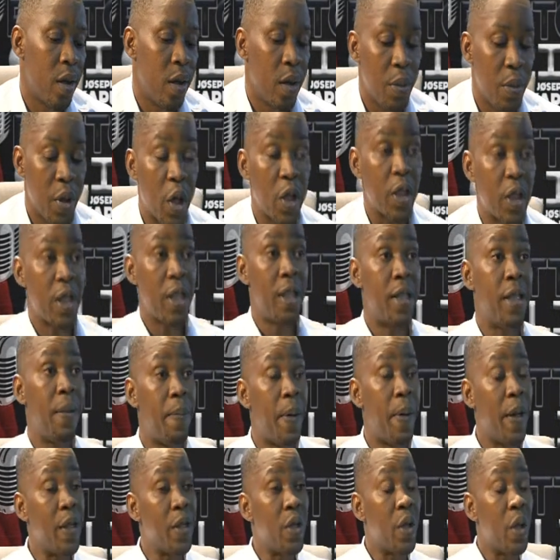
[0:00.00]
Because it
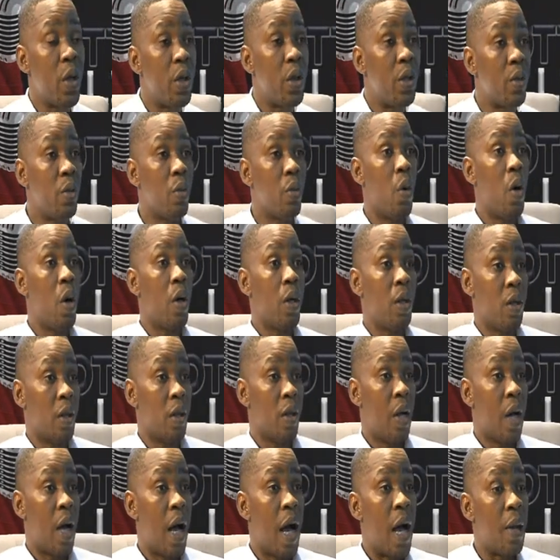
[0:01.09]
depends on, one,
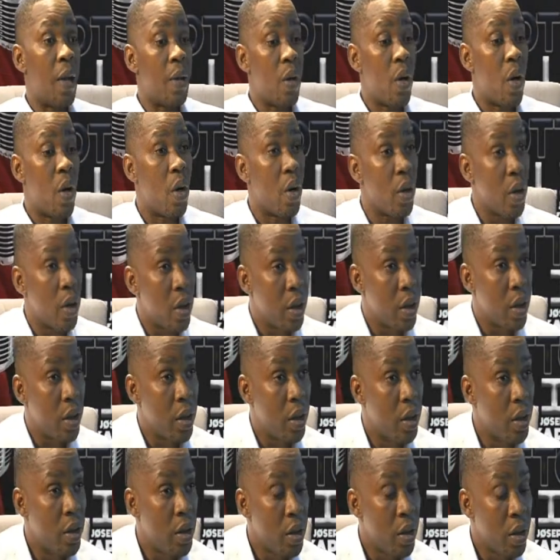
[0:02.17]
how long
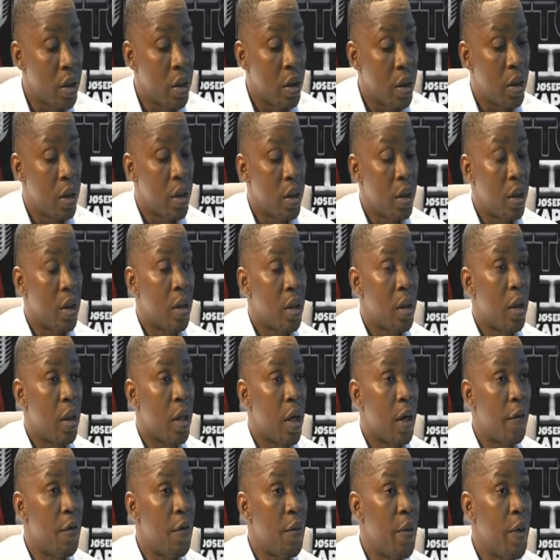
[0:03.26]

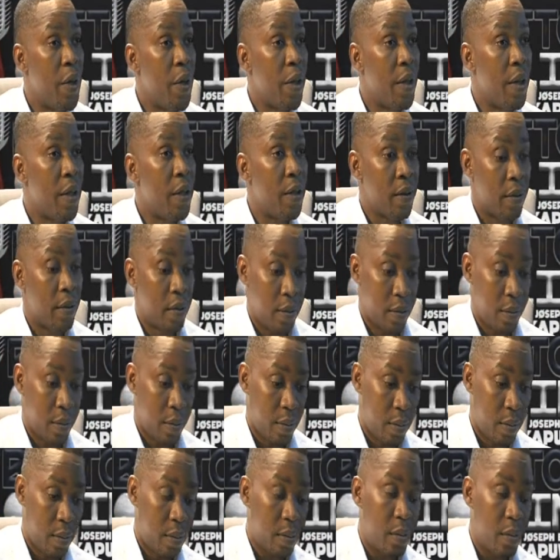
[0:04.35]
have you been
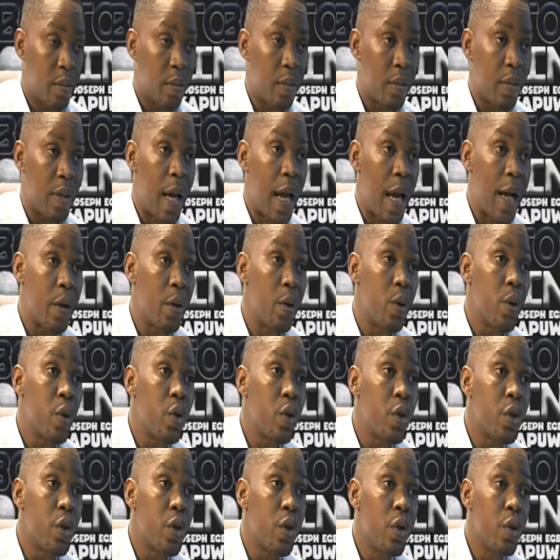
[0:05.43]

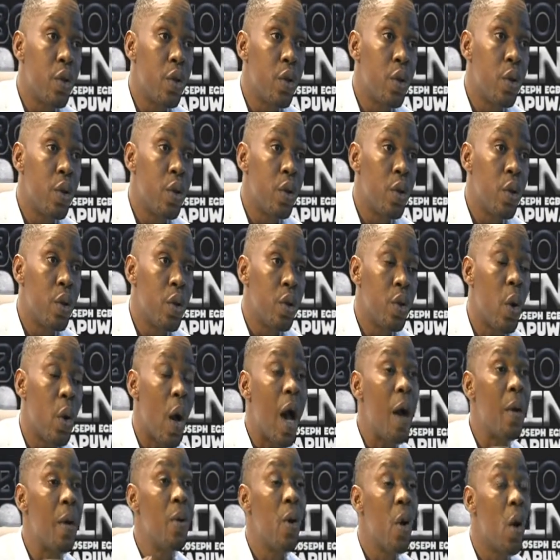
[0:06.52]
diagnosed? So
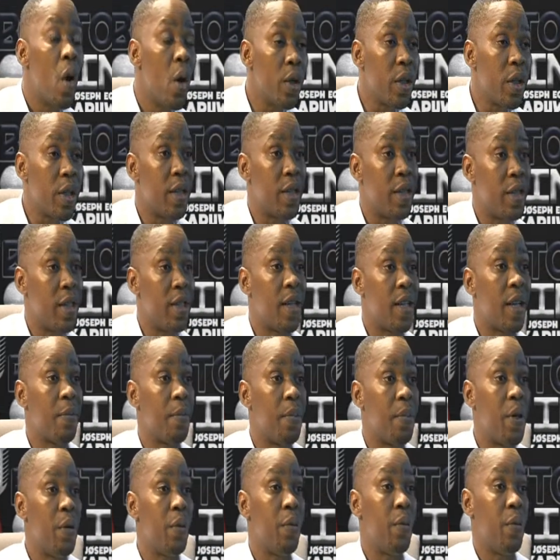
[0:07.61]
how long the disease has
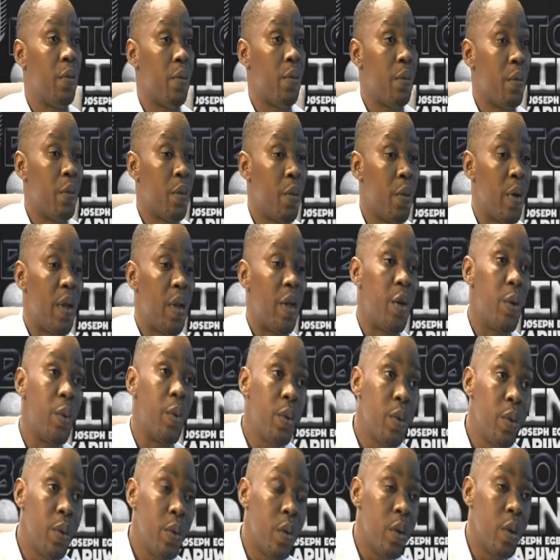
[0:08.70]
been with you,
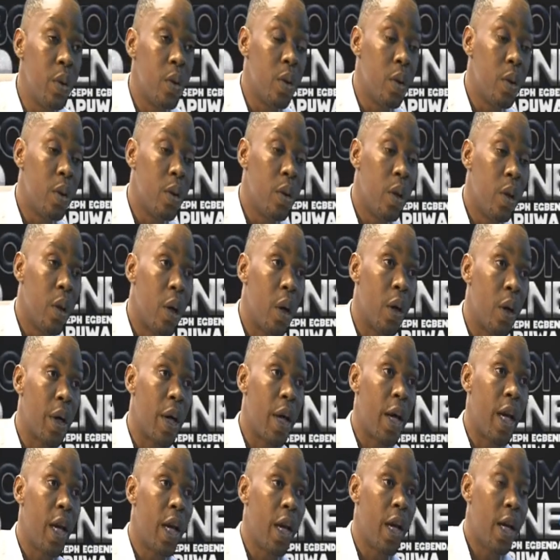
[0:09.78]

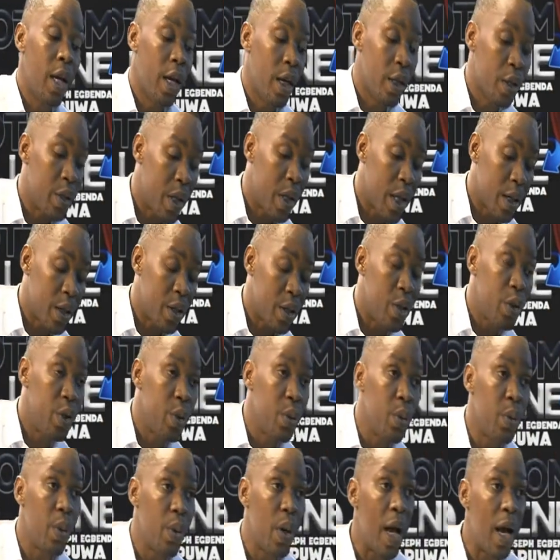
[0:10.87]
okay? So that
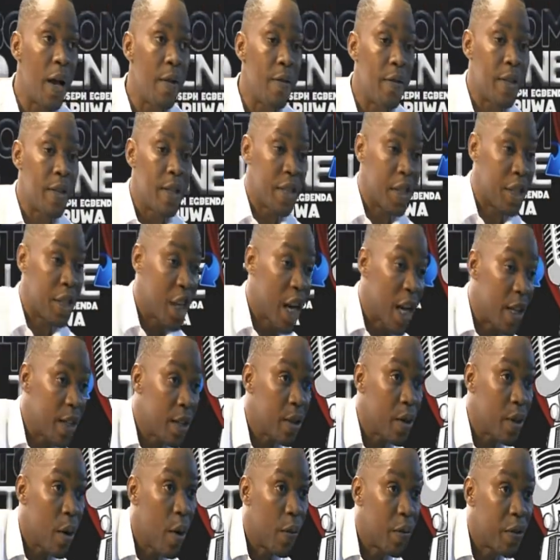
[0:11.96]
you have a
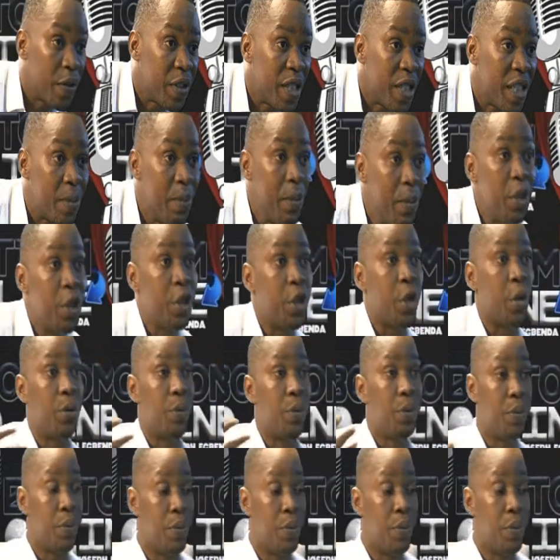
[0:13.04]
chance of transmission,